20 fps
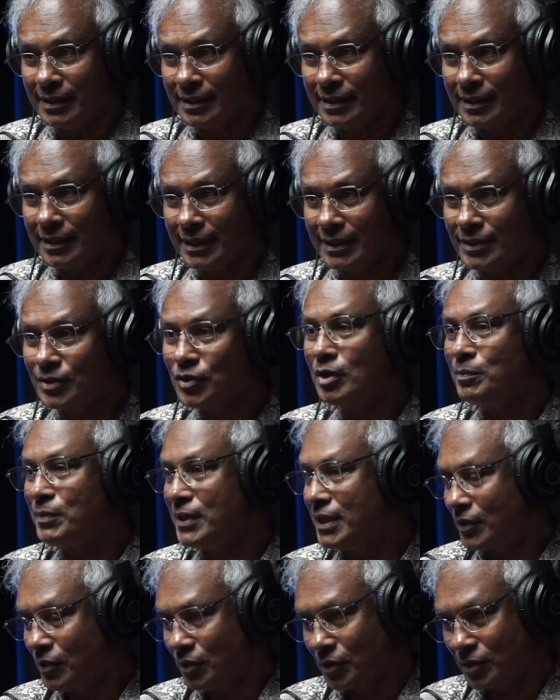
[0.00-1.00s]
I enjoyed
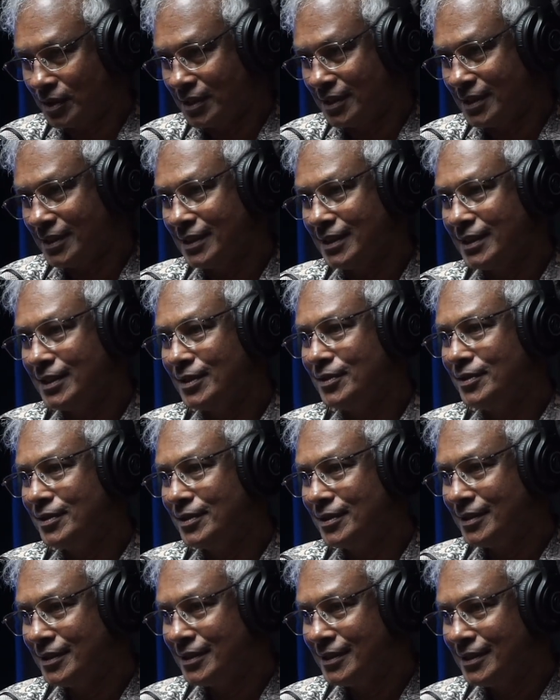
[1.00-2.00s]
being a doctor,
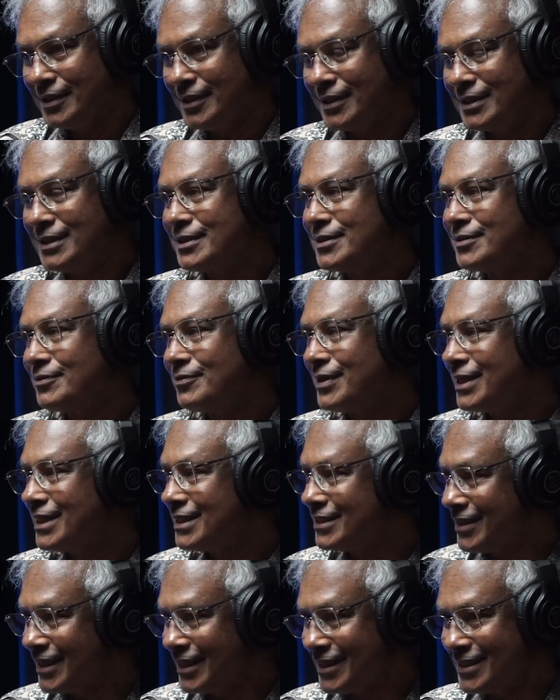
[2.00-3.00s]
It's very
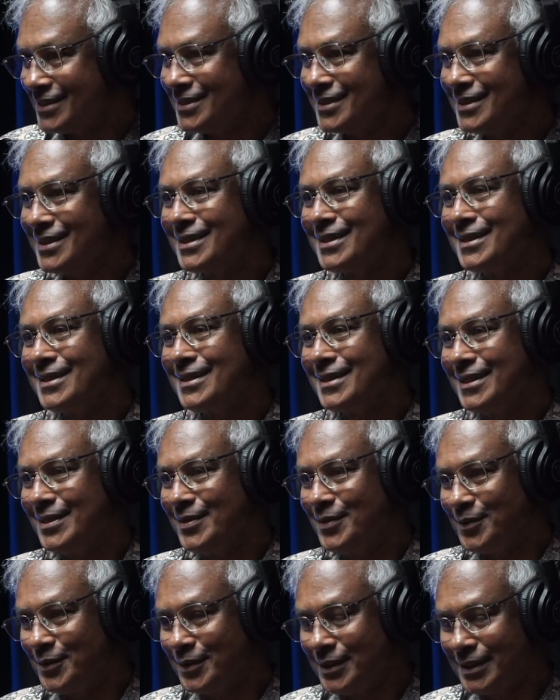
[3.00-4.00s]
challenging,
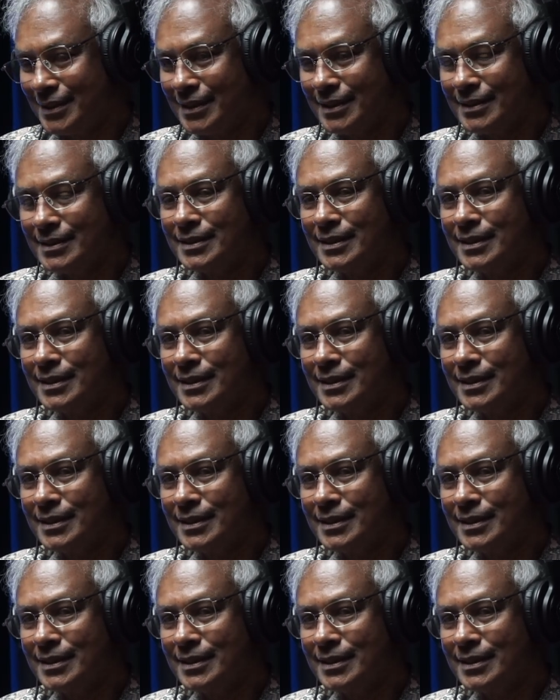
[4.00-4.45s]
it